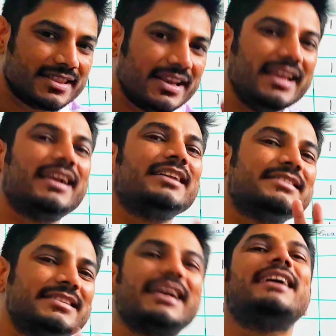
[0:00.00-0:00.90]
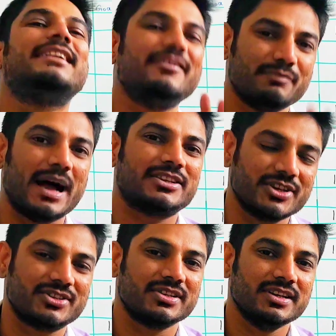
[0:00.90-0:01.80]
3 consecutive
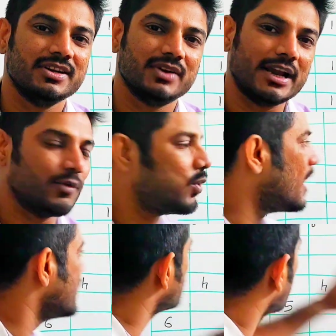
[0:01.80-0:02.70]
matches, right? 1 is